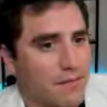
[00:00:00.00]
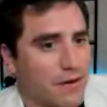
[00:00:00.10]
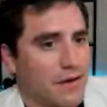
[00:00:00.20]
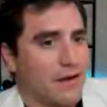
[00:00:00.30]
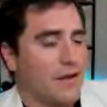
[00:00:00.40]

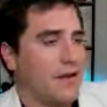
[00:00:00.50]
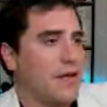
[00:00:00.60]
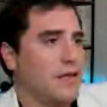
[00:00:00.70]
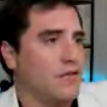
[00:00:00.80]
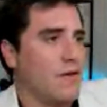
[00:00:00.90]
But
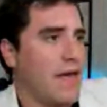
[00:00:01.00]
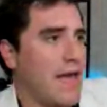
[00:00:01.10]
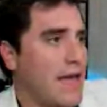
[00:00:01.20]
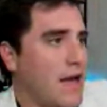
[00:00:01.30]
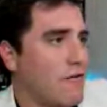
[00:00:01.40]

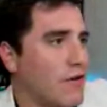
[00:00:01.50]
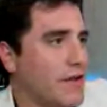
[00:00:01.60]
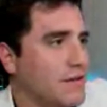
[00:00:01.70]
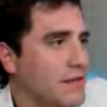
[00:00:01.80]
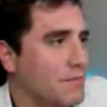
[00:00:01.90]
AI
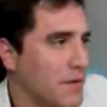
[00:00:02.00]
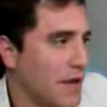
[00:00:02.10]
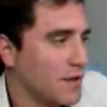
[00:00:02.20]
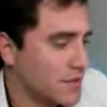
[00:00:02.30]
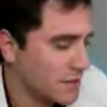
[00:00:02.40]
running deep
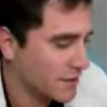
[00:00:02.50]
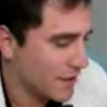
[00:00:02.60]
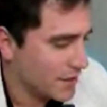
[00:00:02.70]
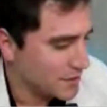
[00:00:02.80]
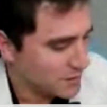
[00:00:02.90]
analysis
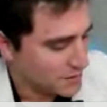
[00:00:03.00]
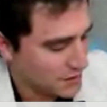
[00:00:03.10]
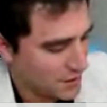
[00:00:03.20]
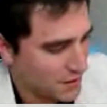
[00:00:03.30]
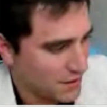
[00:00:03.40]
against